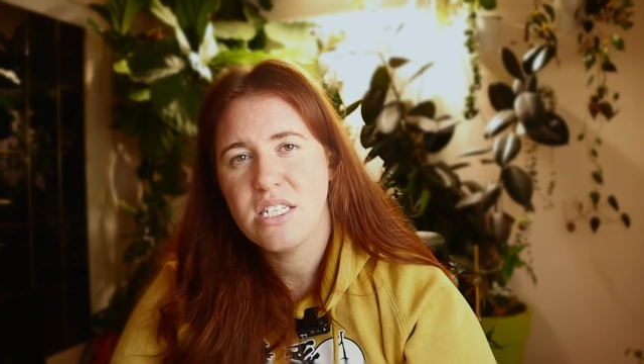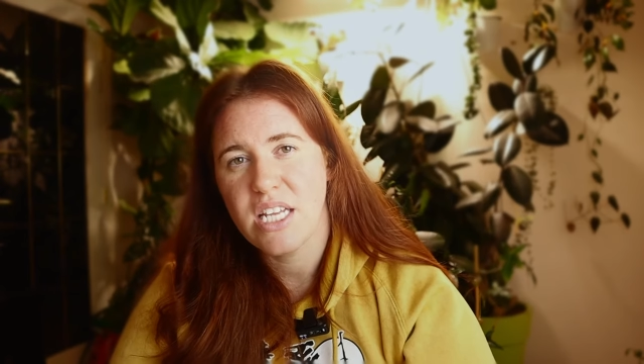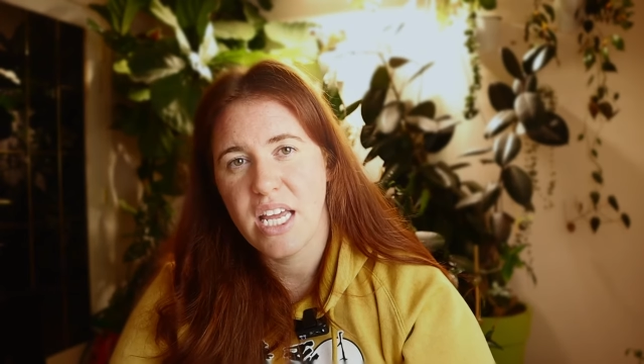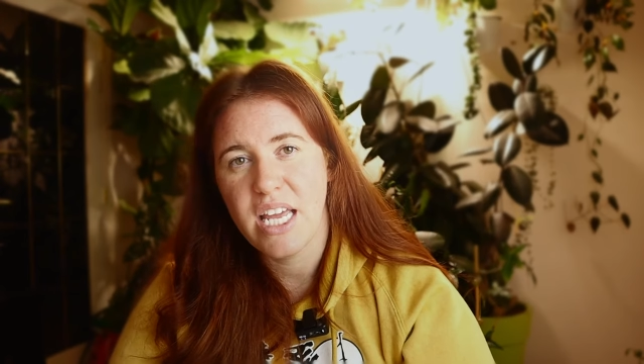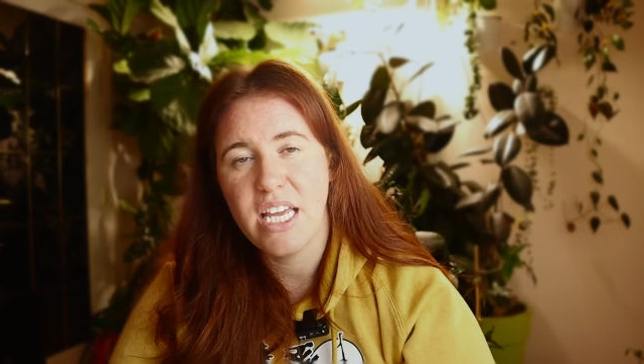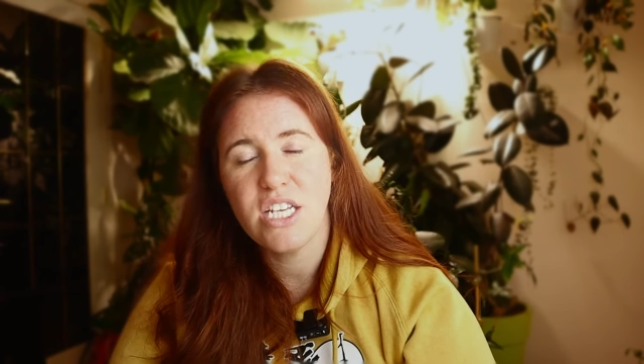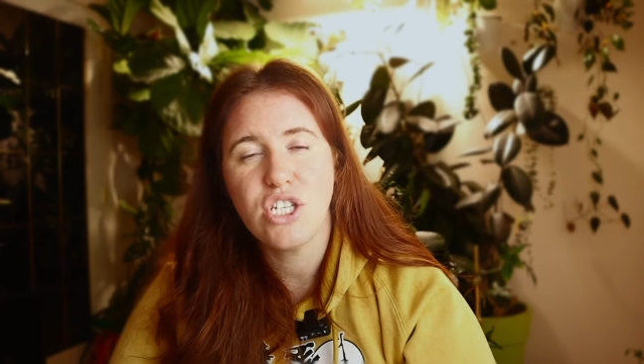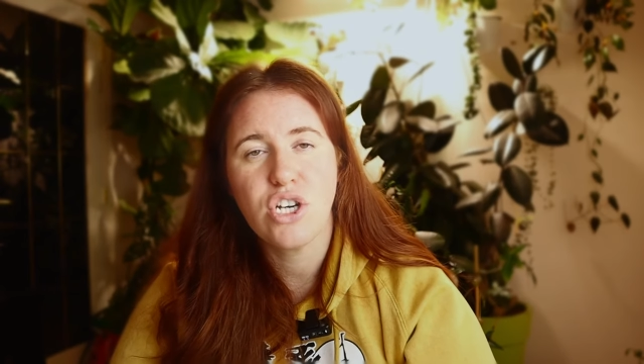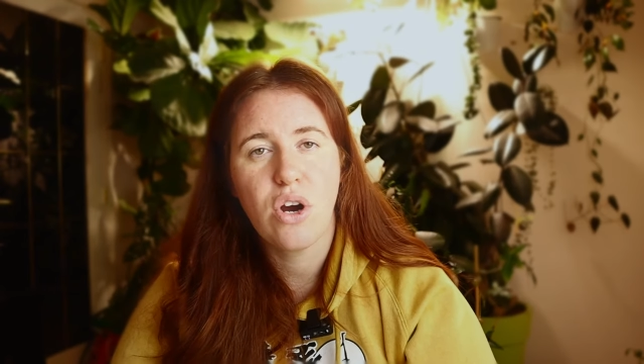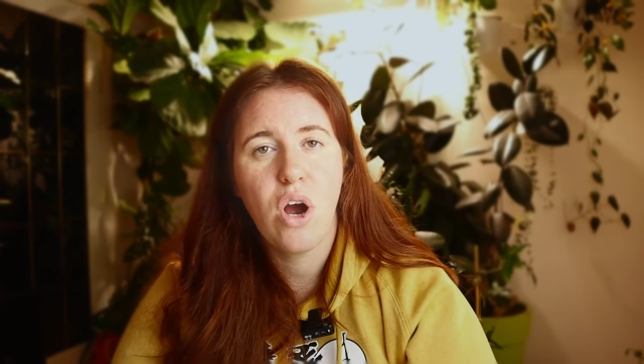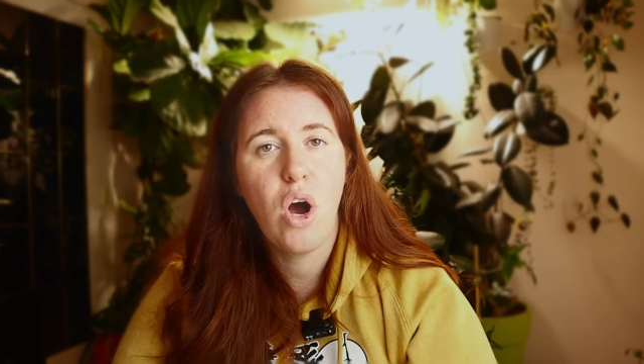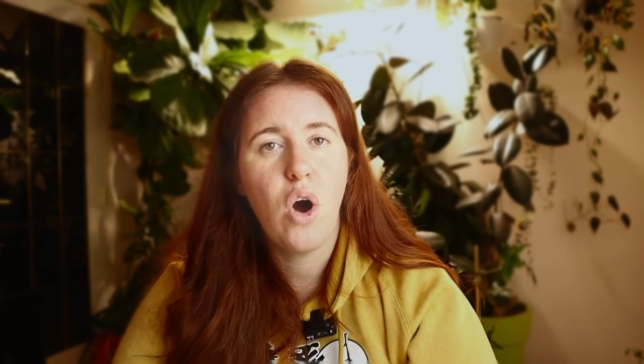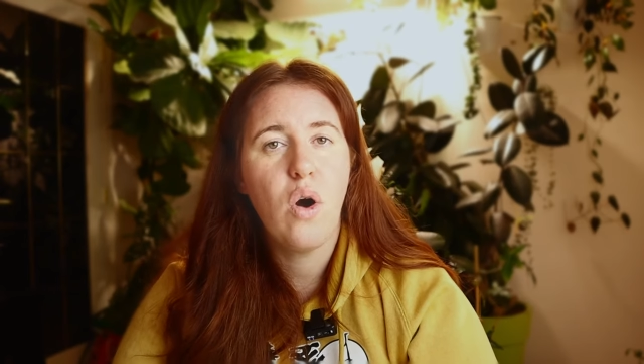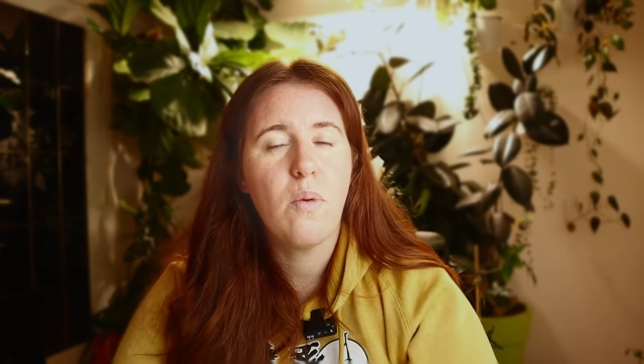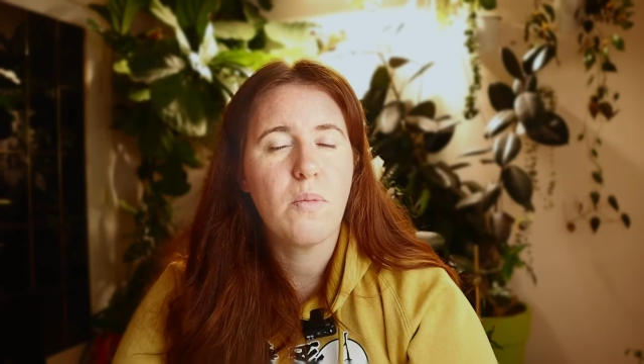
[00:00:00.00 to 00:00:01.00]
to heat your
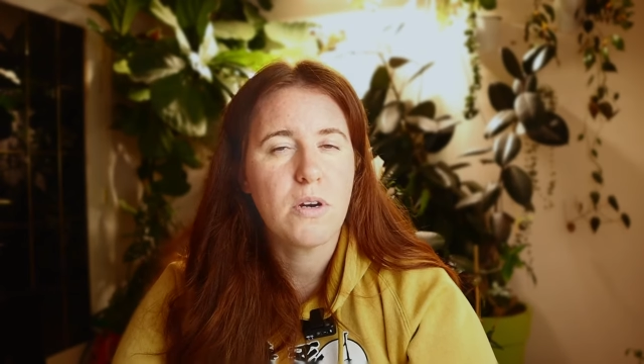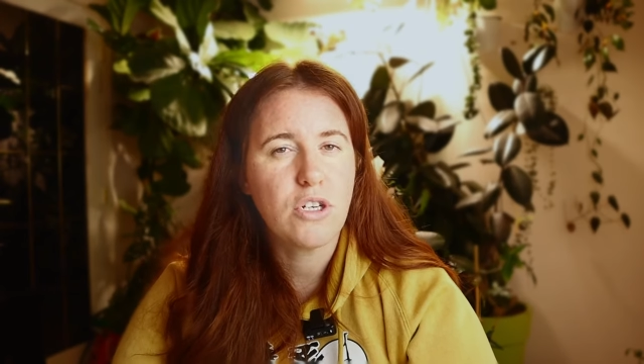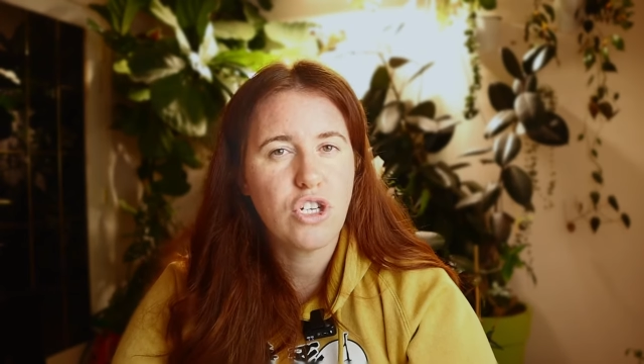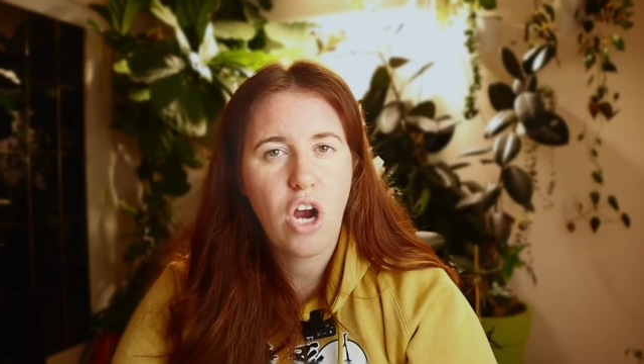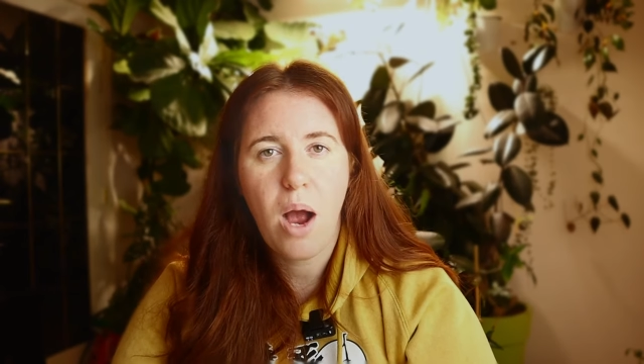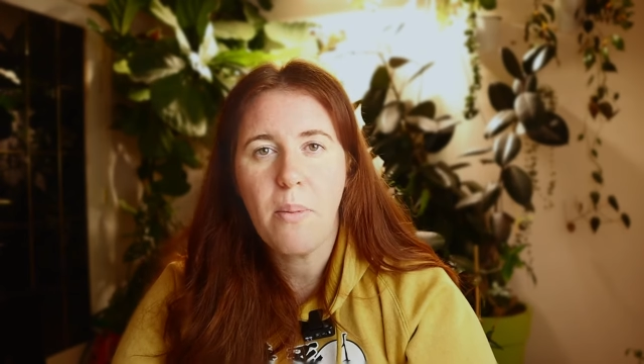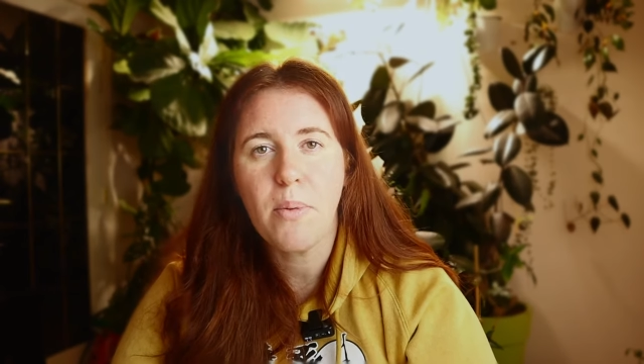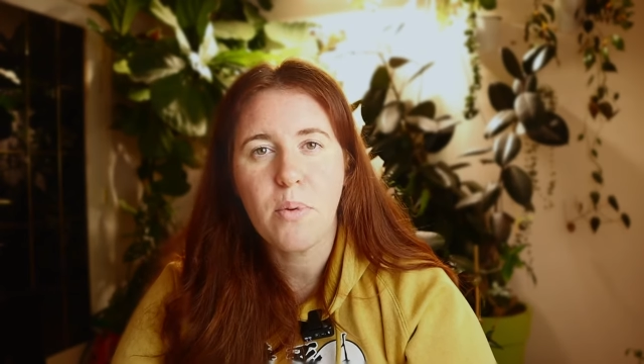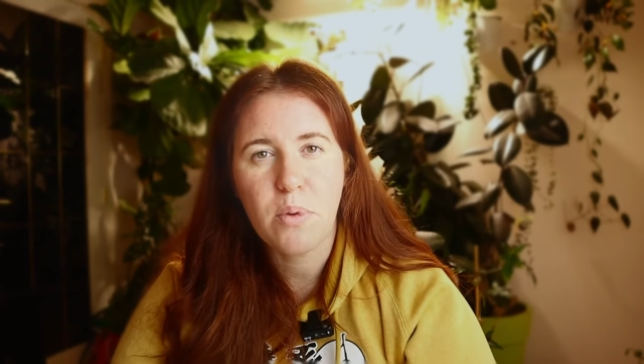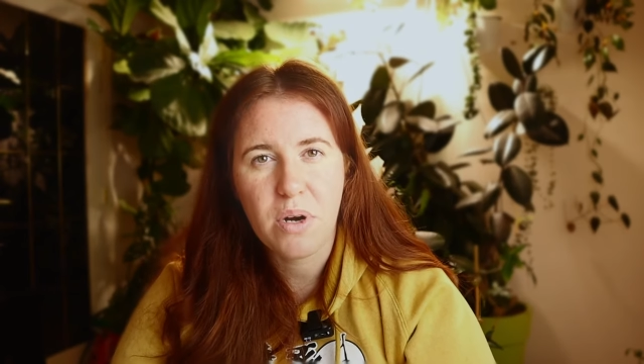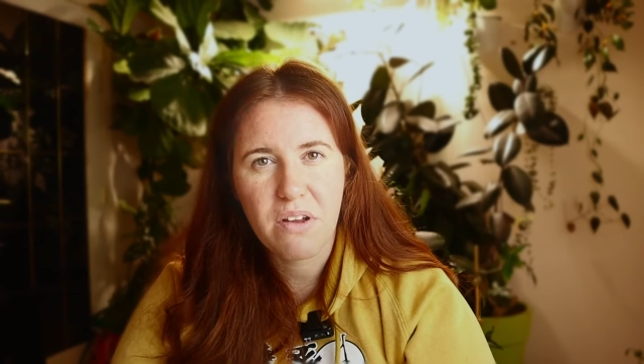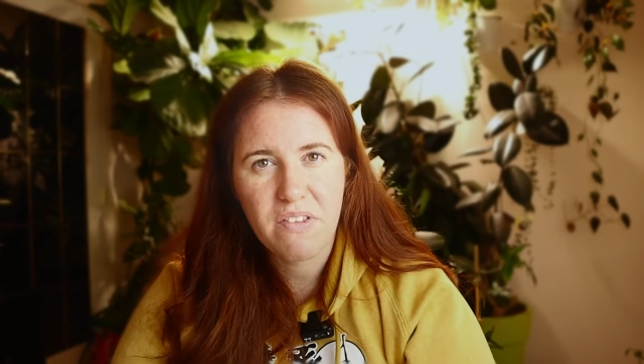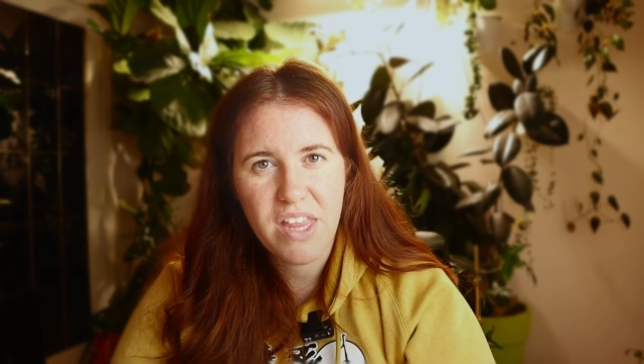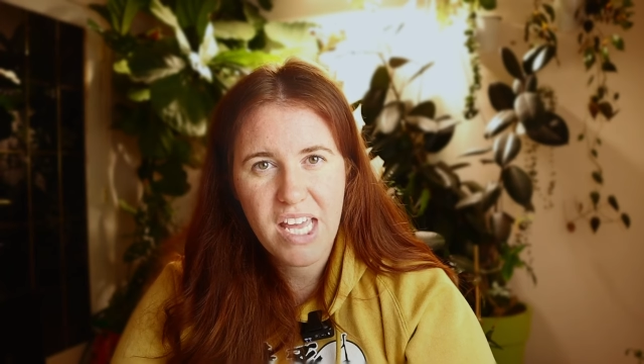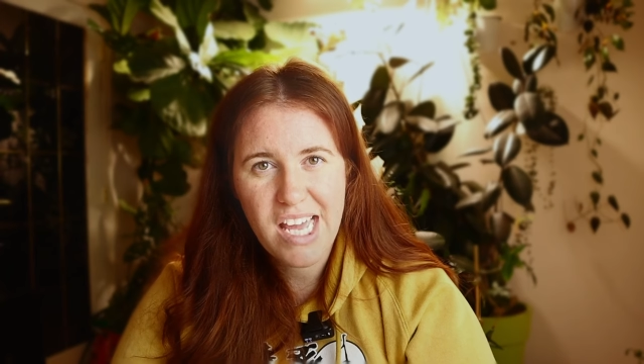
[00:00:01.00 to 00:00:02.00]
home or shop or
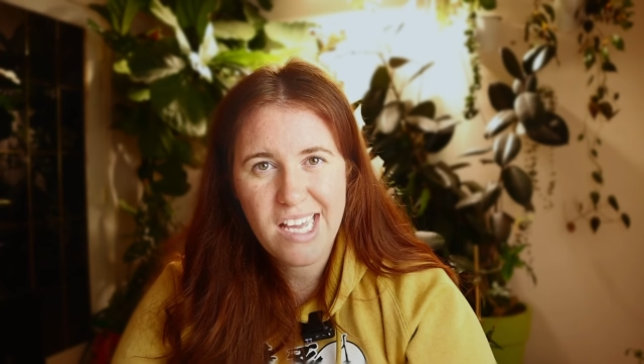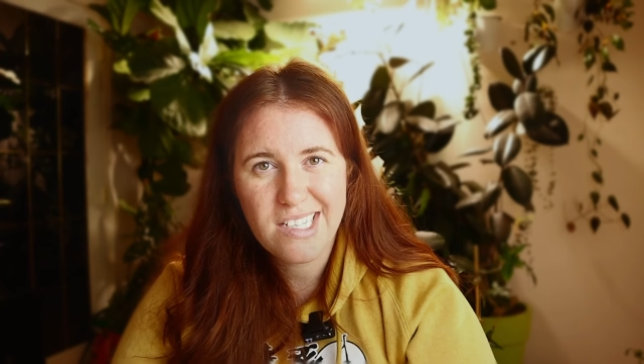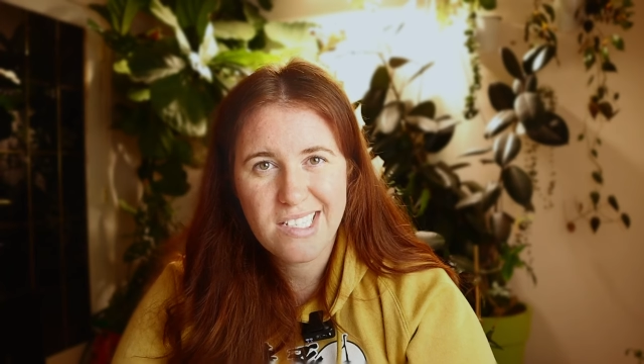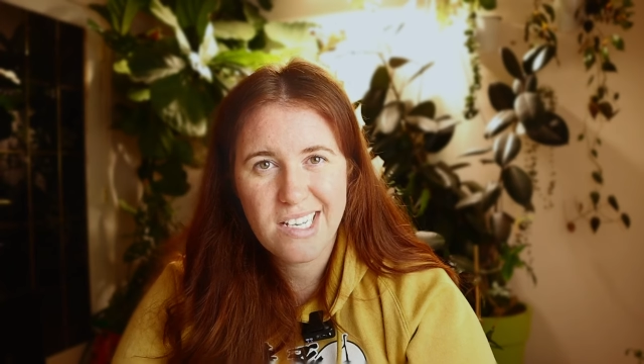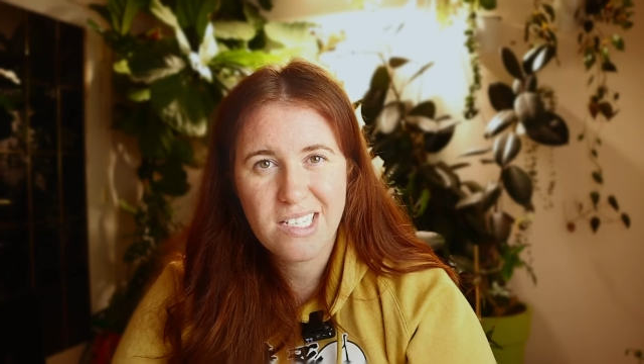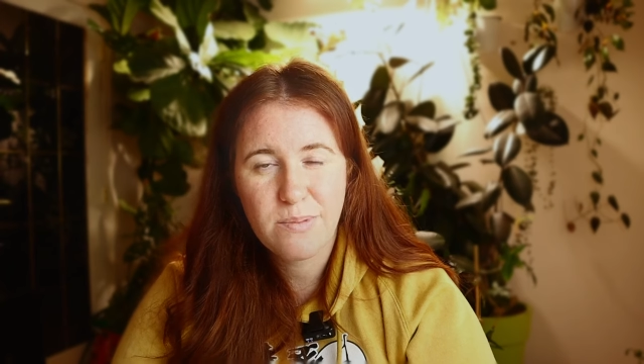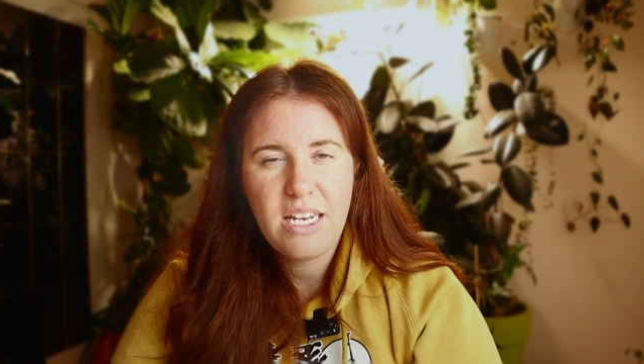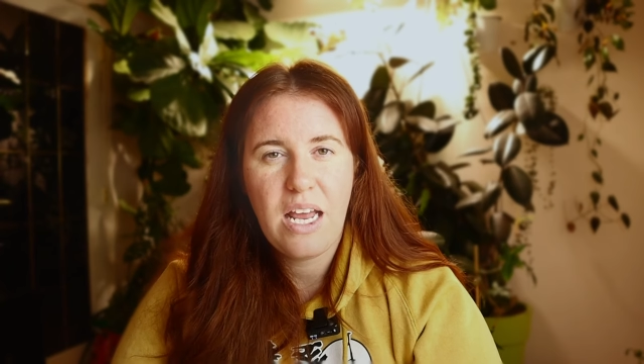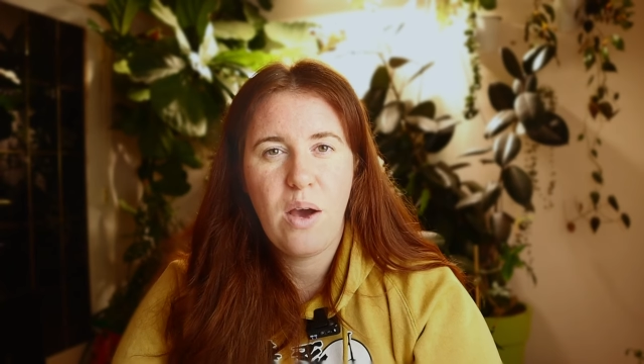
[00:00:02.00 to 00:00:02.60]
whatever the case is.